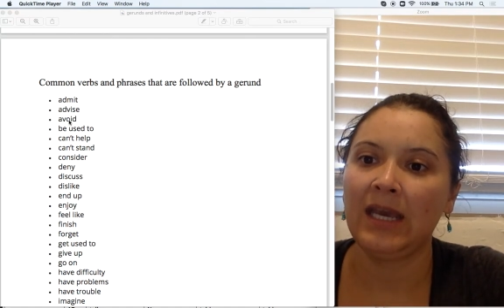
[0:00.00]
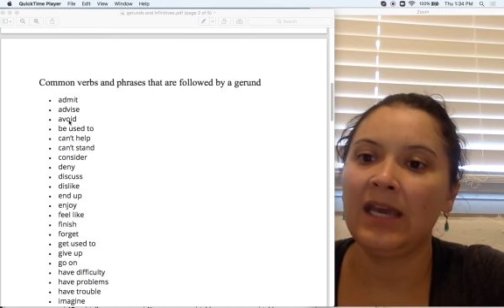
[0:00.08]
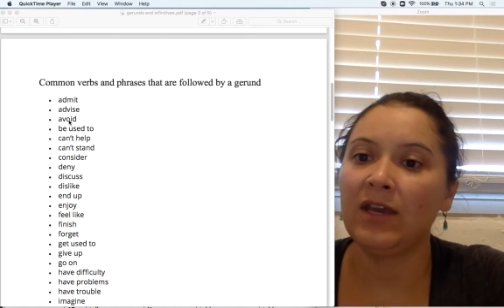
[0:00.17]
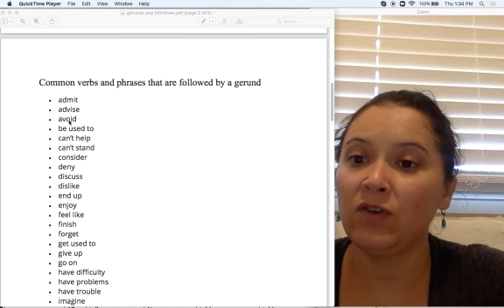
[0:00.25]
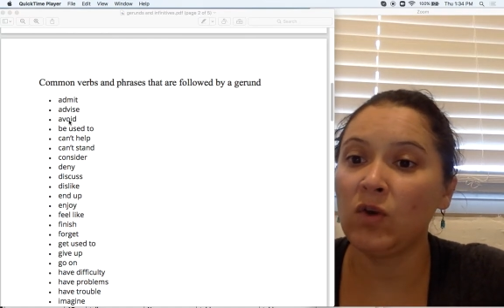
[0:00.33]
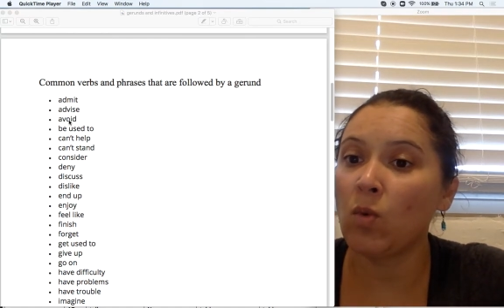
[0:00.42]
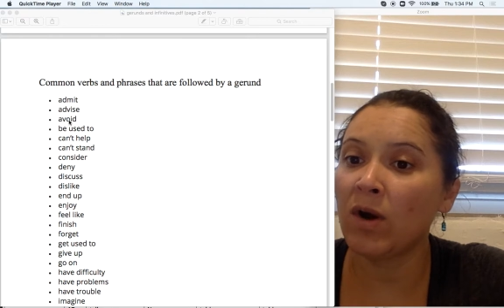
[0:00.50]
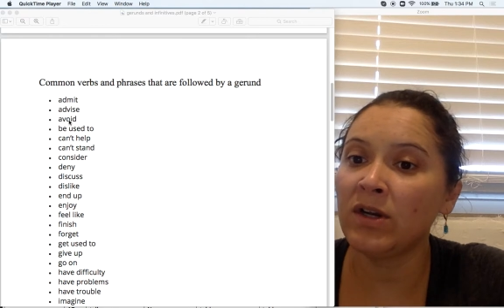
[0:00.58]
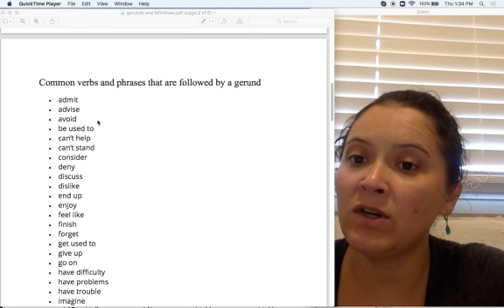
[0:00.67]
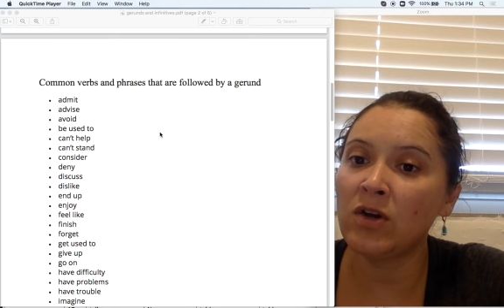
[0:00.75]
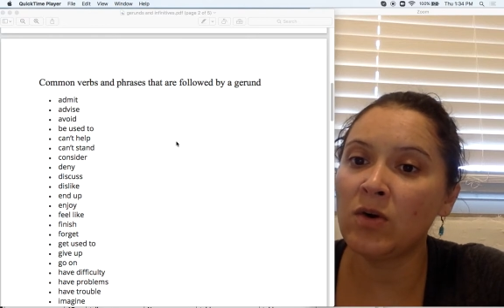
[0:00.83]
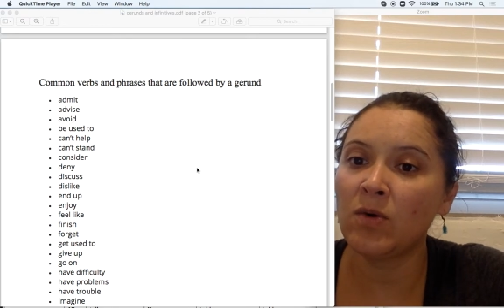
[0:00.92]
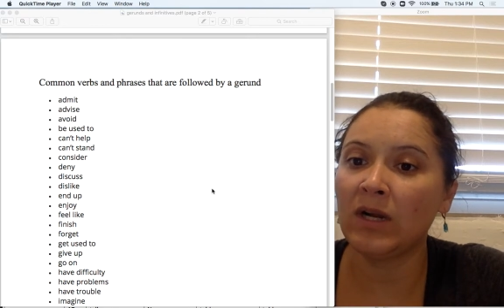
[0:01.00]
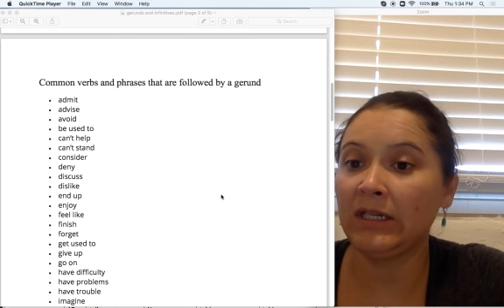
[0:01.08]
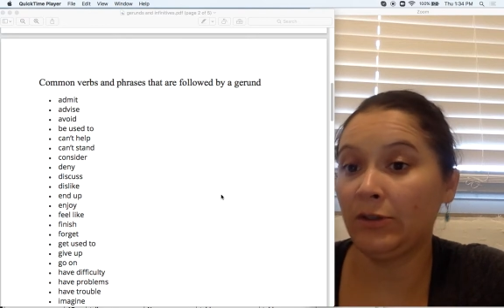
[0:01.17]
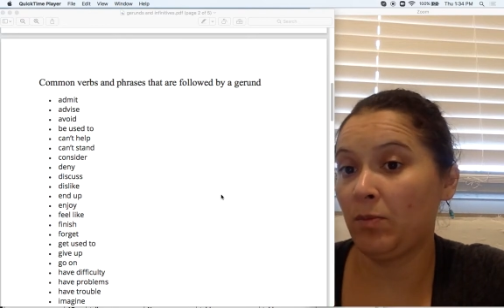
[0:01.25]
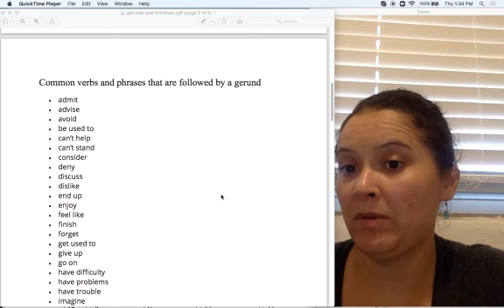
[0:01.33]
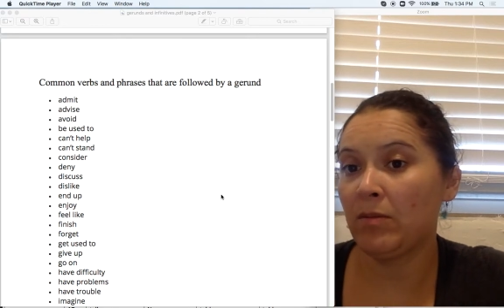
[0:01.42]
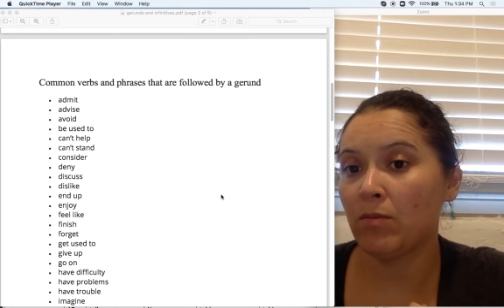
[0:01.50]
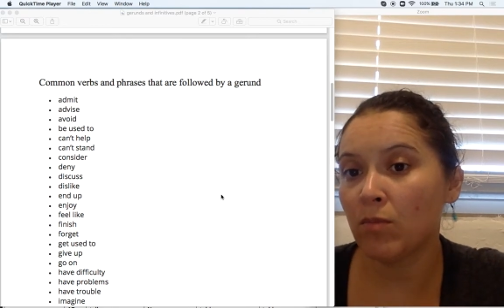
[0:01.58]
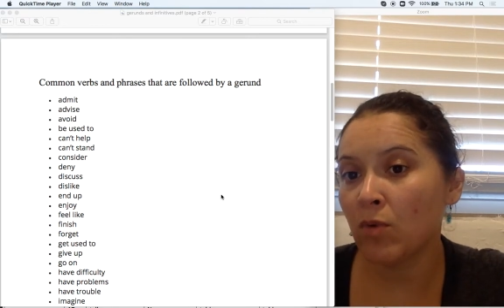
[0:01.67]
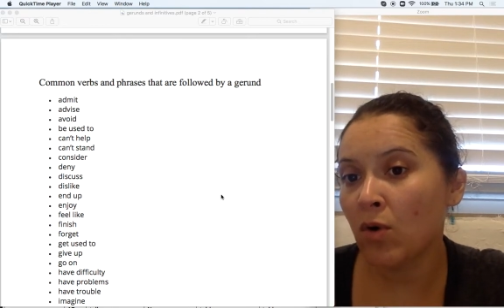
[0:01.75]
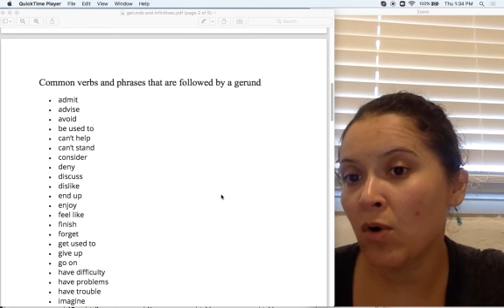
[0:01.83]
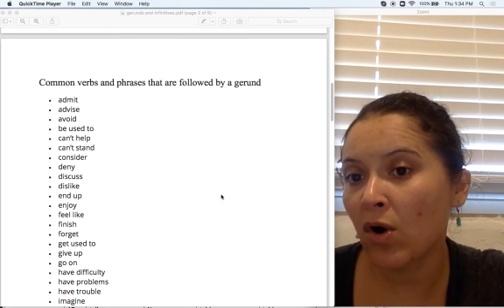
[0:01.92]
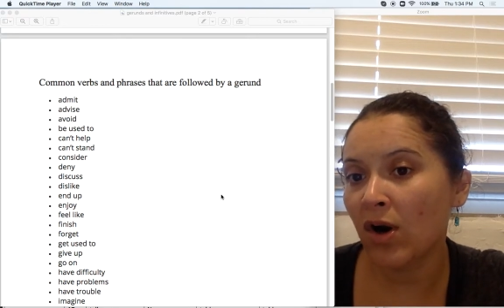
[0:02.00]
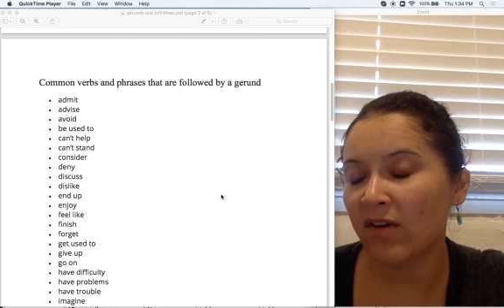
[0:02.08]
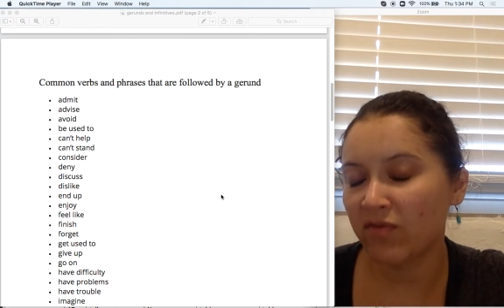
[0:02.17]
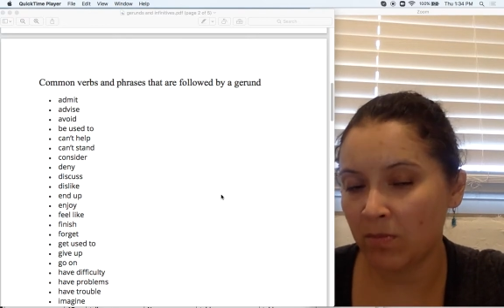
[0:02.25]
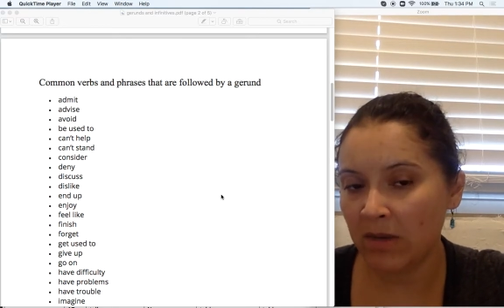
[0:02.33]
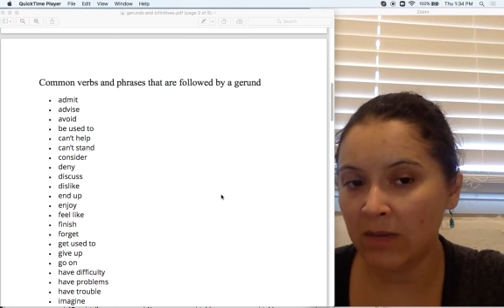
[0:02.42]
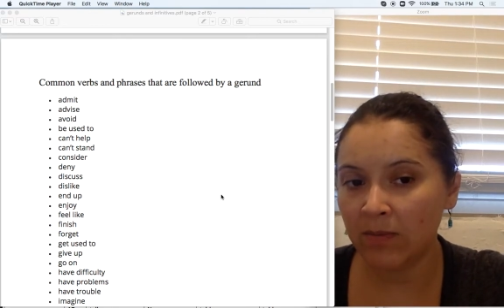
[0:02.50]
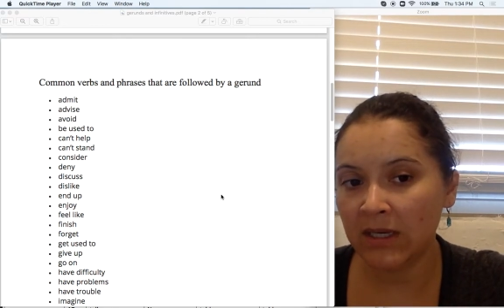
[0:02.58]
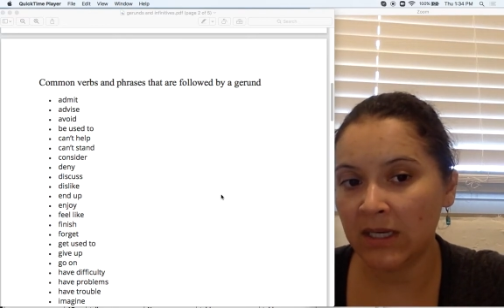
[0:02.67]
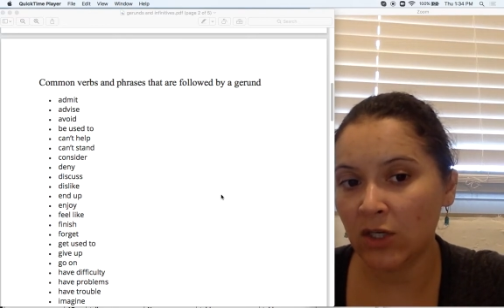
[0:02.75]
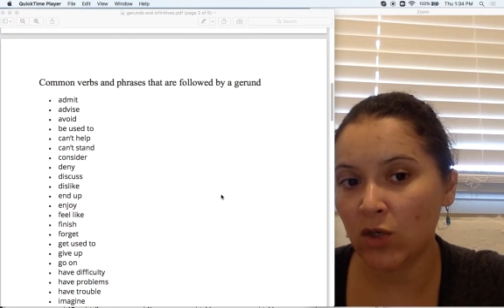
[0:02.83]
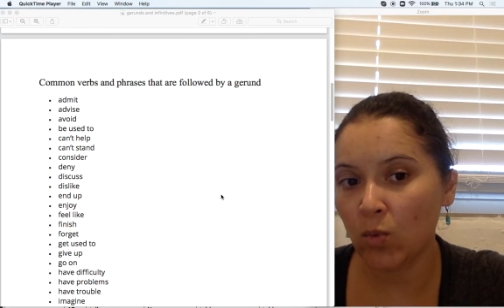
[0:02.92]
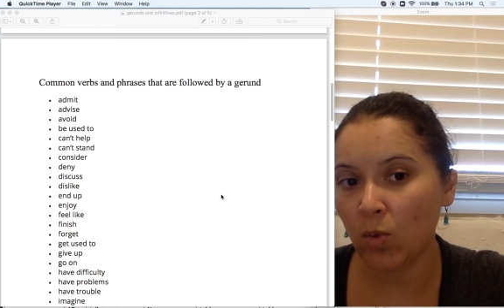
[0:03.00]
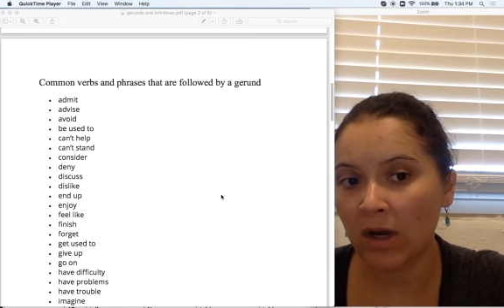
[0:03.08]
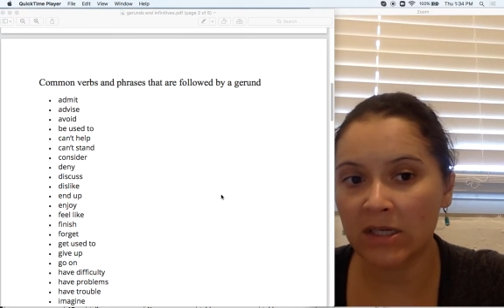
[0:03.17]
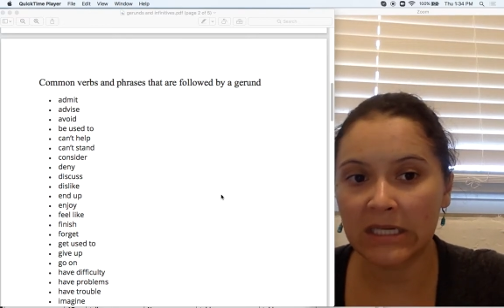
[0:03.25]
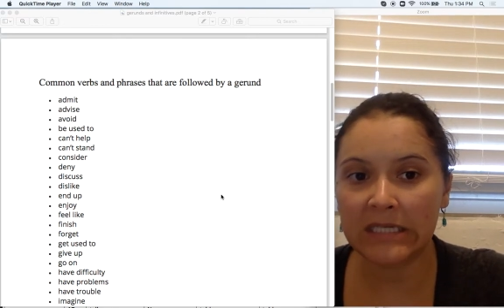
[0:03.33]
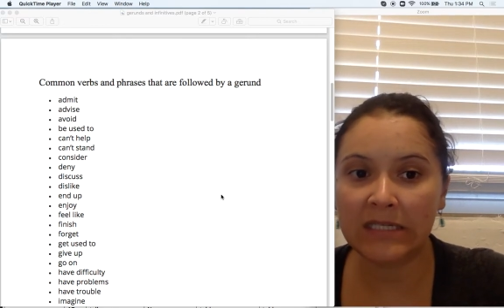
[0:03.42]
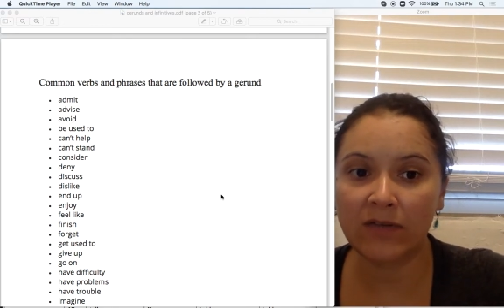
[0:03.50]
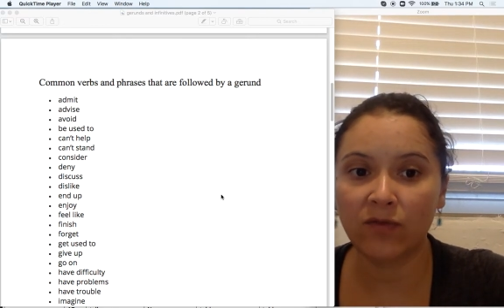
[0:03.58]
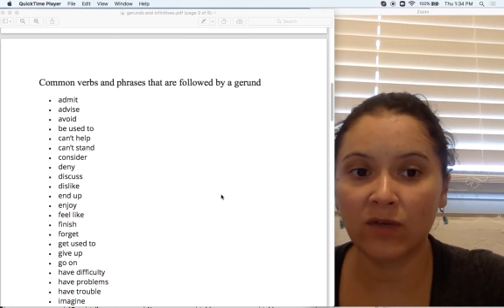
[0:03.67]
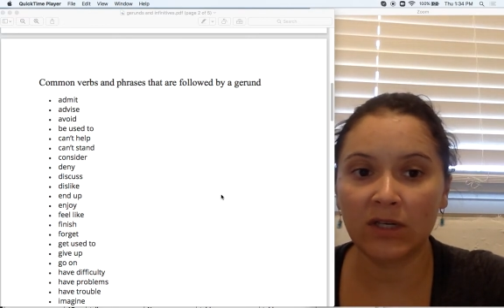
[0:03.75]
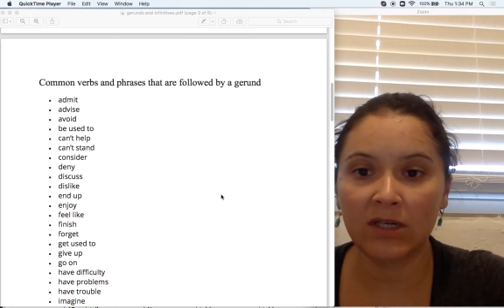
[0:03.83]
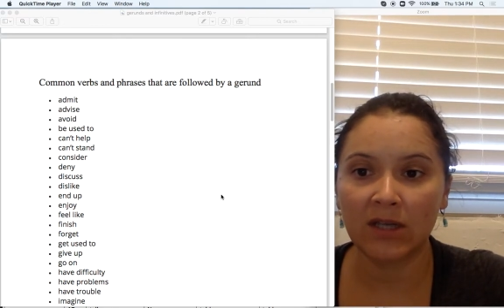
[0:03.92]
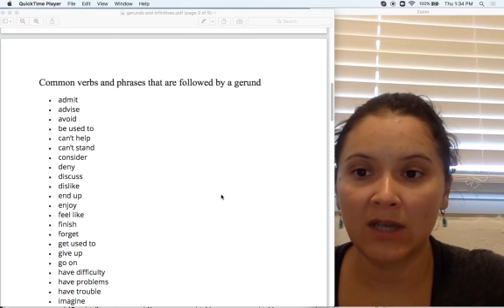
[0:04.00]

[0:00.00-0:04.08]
If you want to know a little bit more, if maybe you want a different,